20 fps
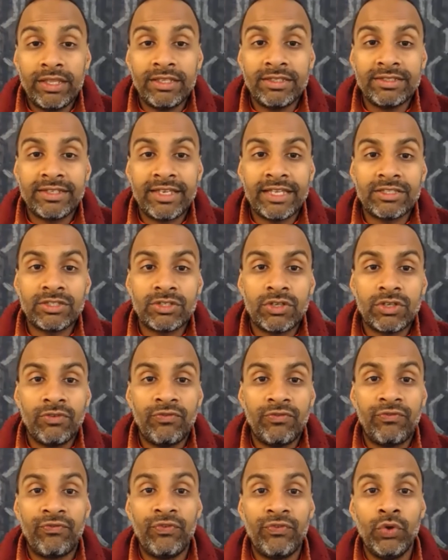this gets
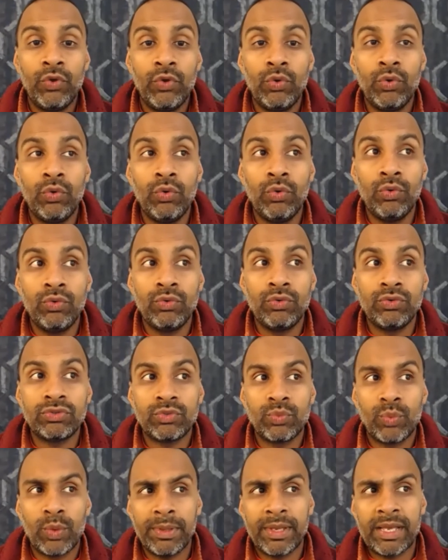confused,
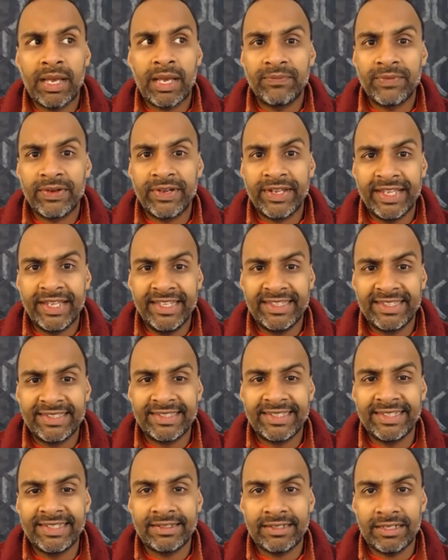we become very
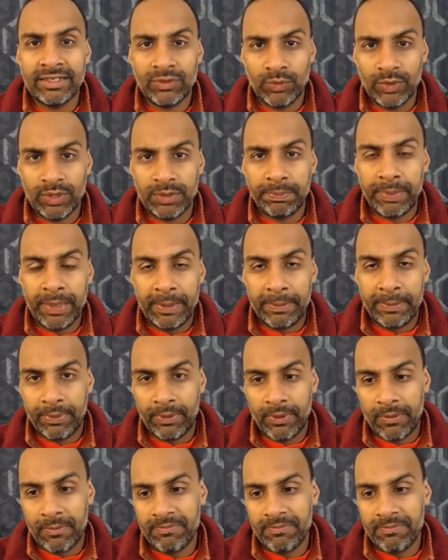insistent with people.